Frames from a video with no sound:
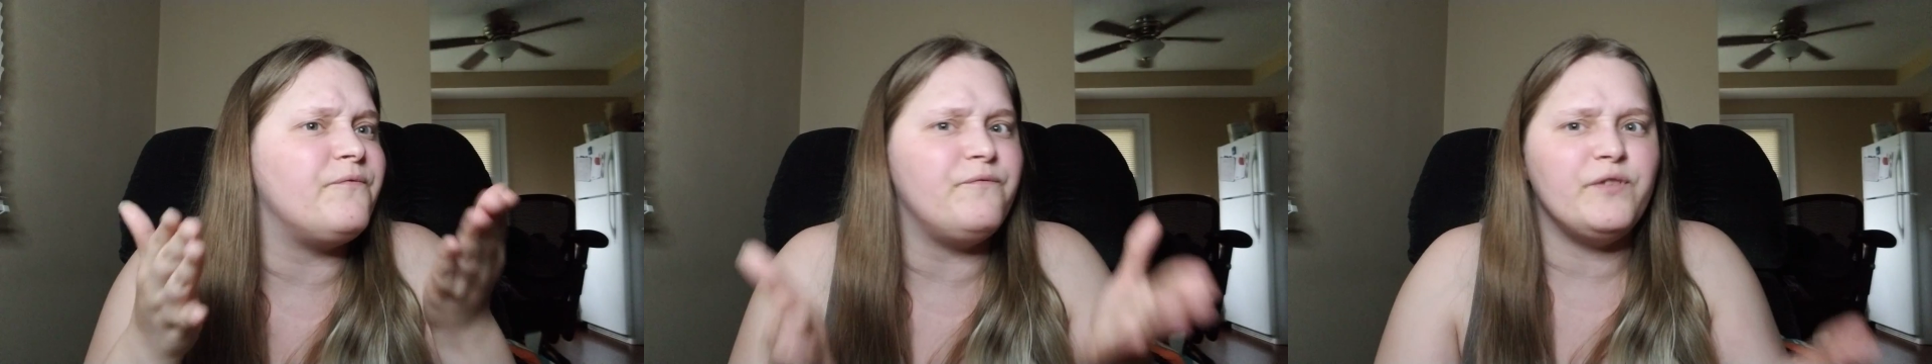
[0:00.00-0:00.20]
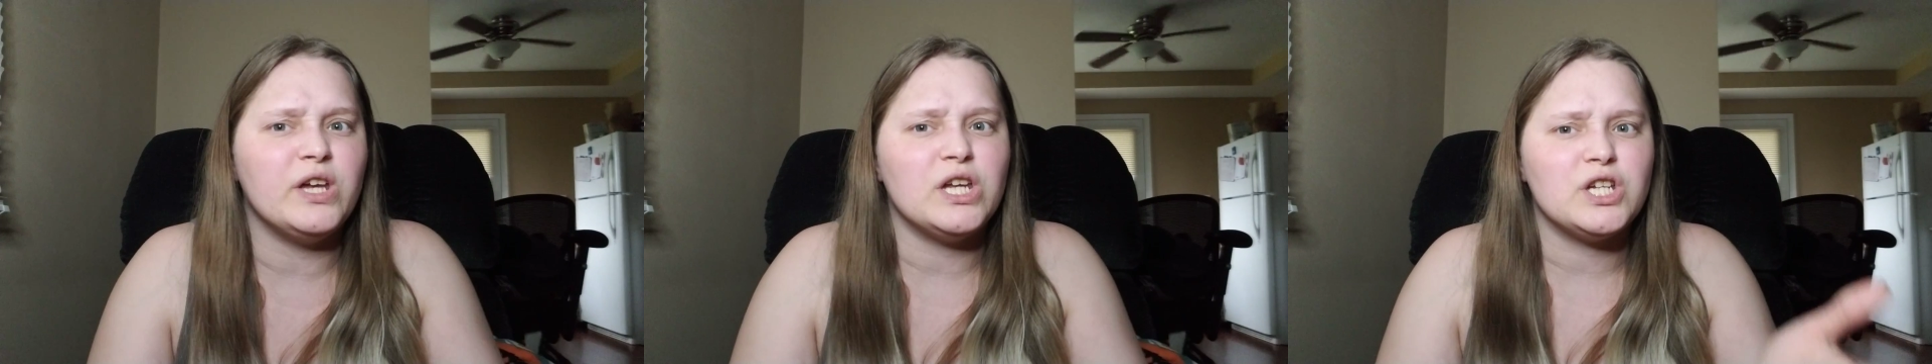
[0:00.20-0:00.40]

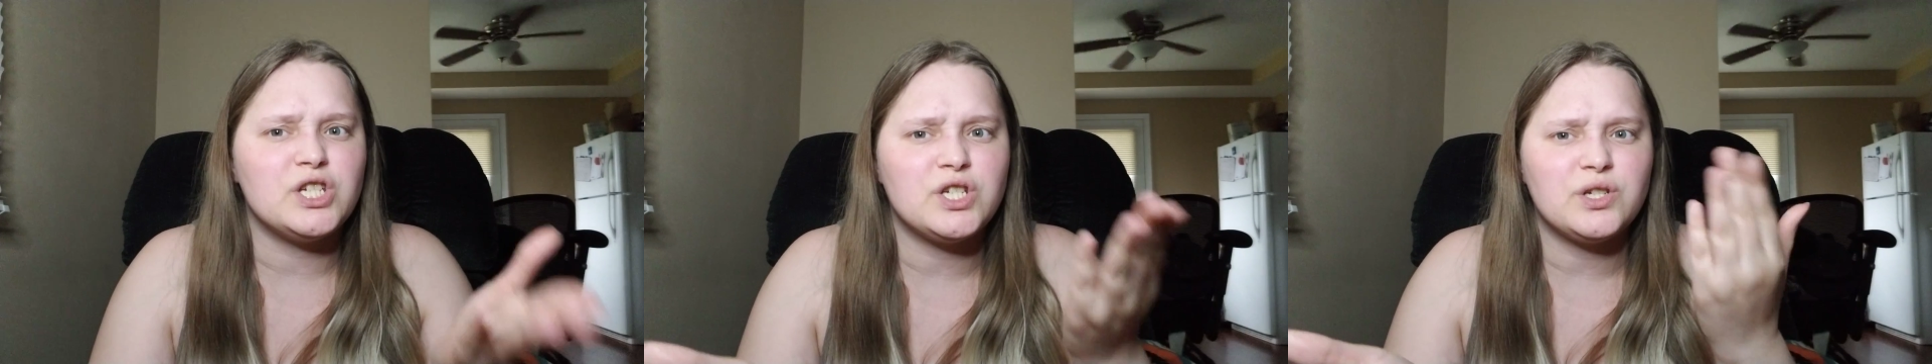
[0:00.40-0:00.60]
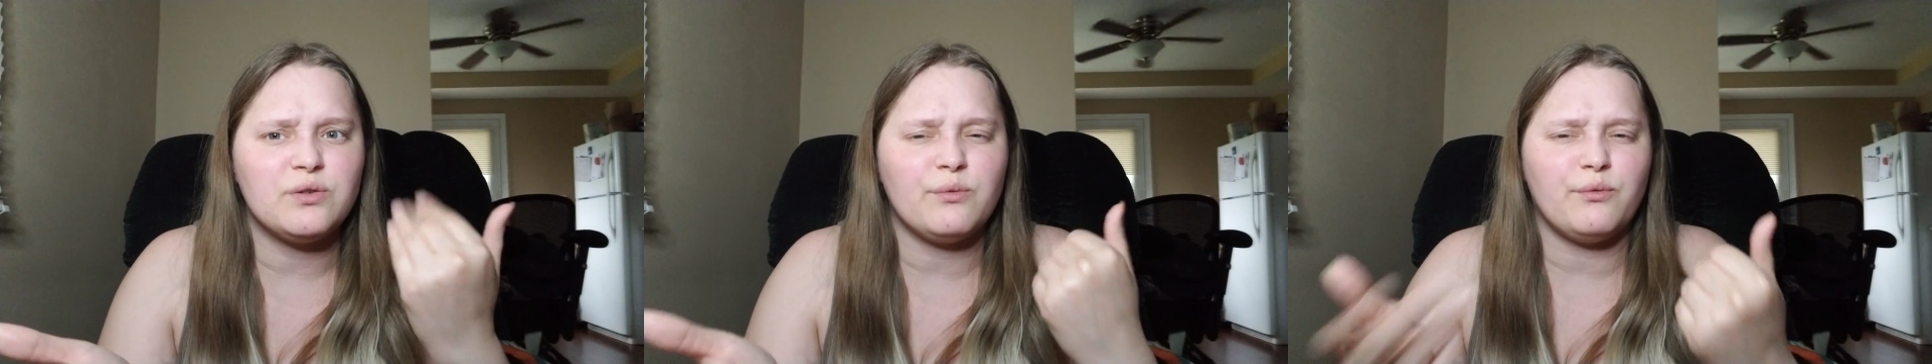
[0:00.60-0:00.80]

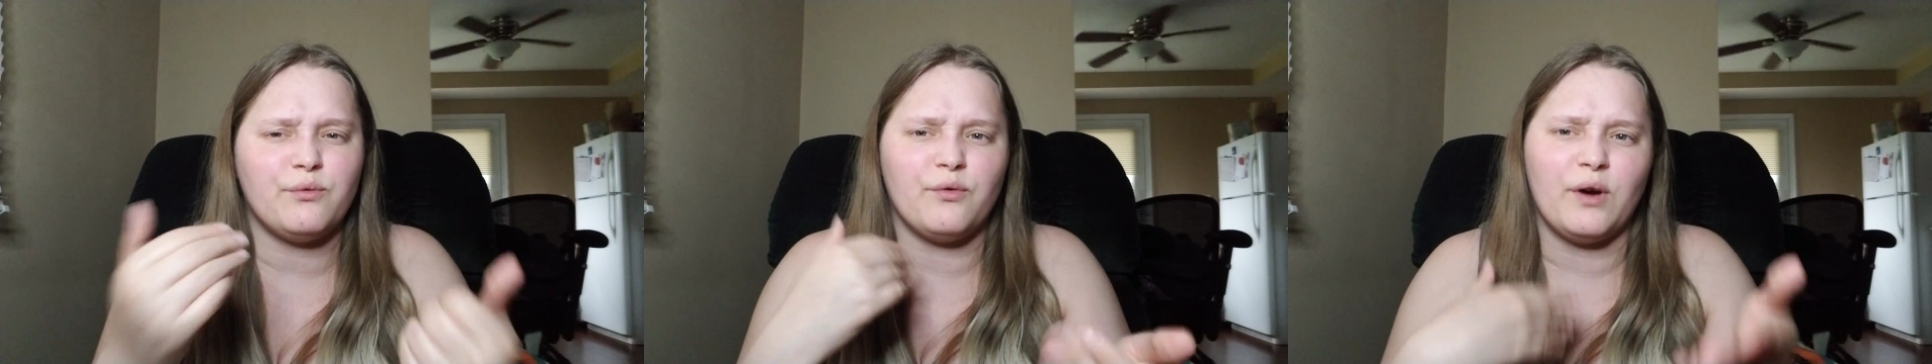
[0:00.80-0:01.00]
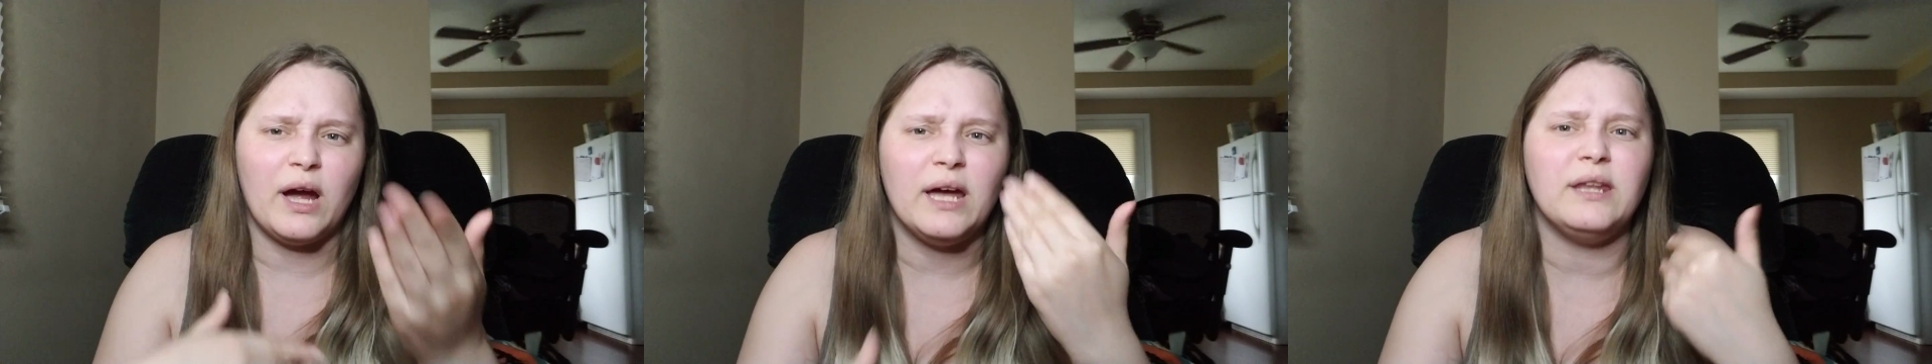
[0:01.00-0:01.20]
fish
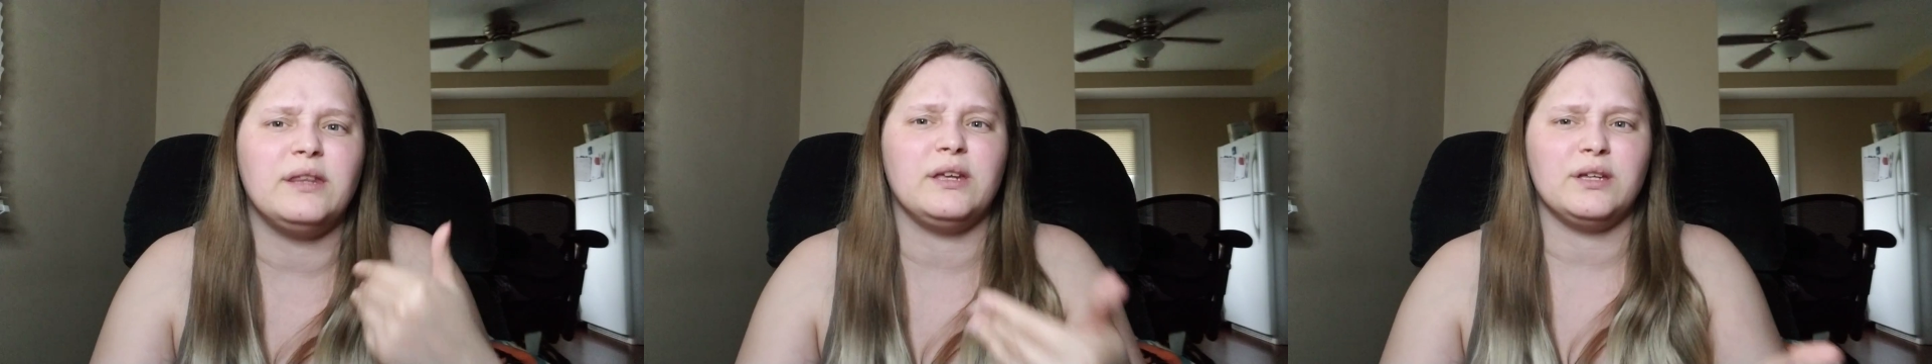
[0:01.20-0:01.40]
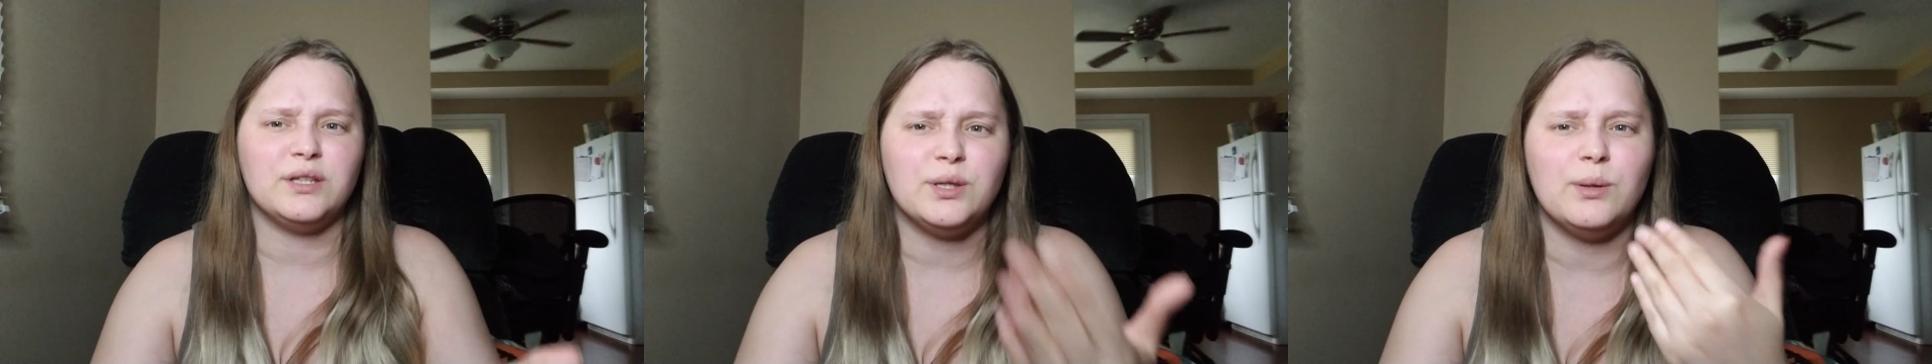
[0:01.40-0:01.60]

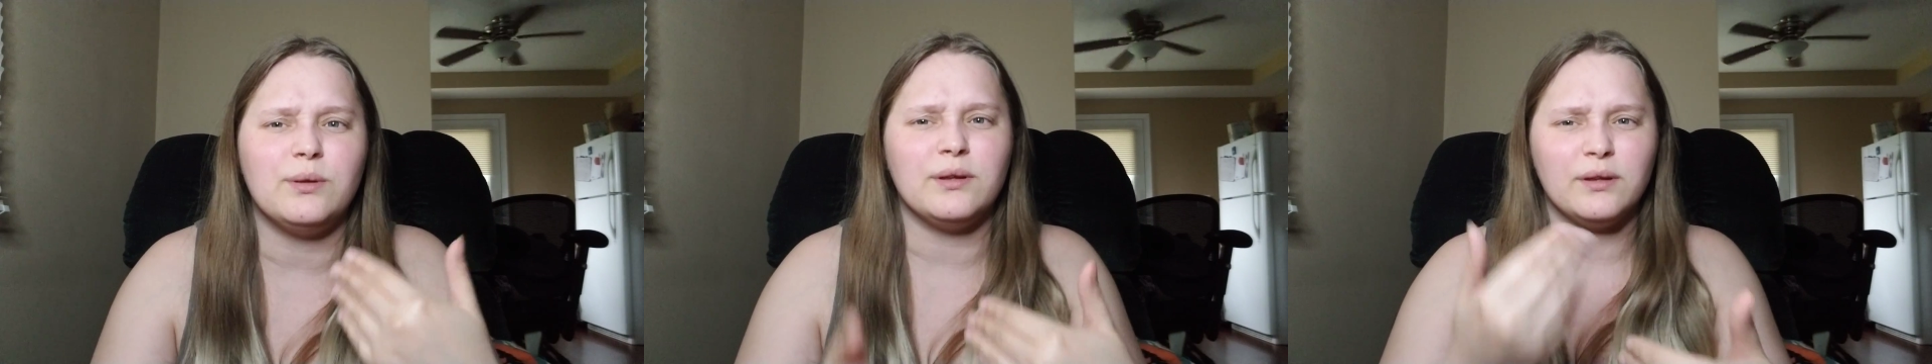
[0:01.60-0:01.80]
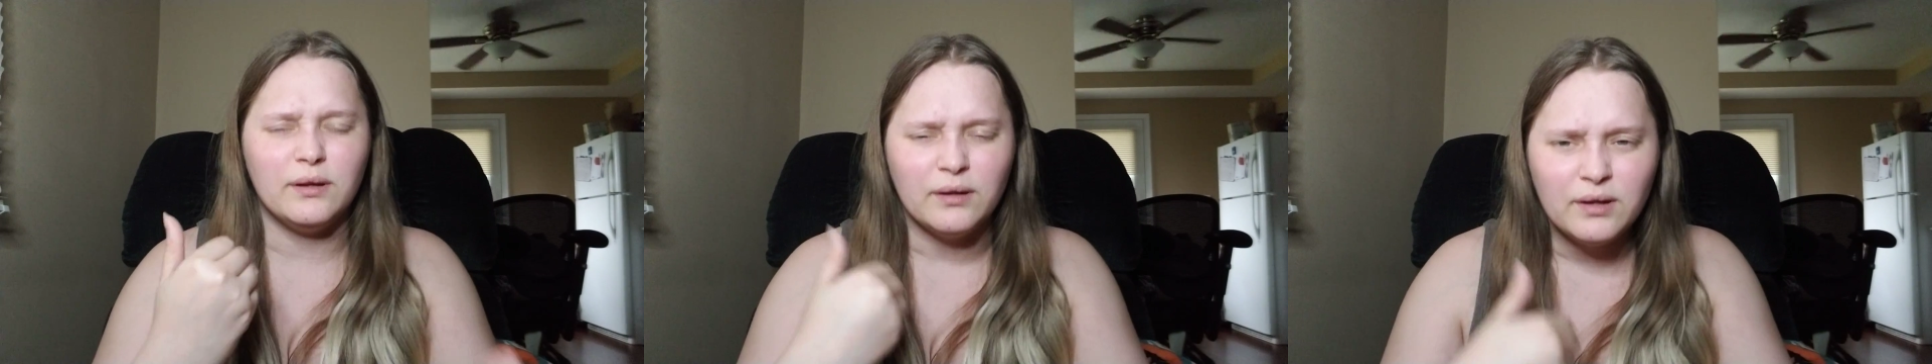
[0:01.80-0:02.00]
rising to
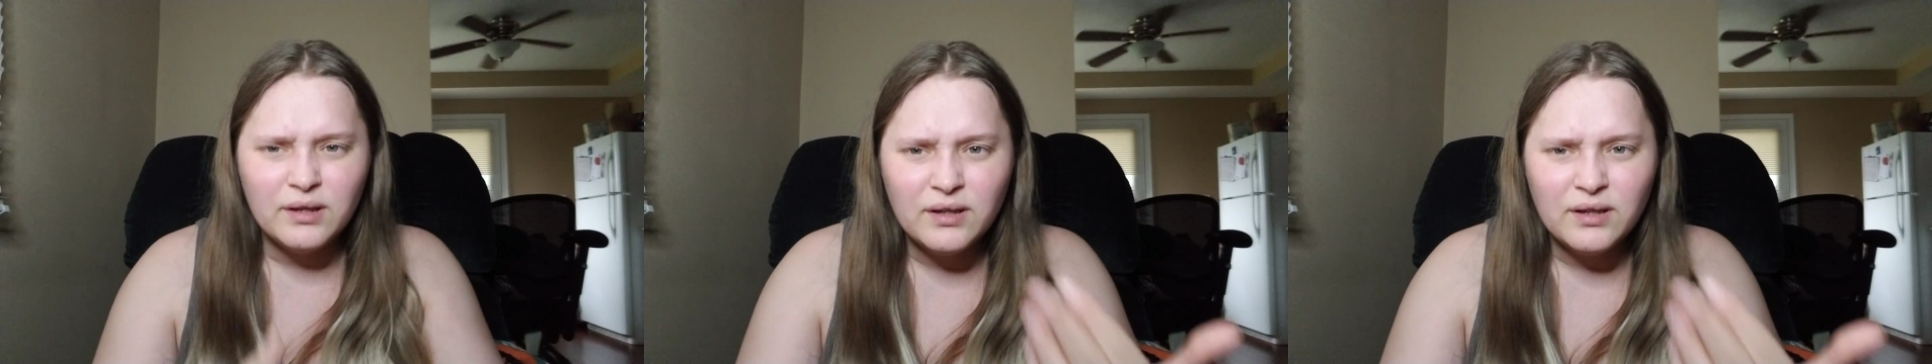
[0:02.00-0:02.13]
the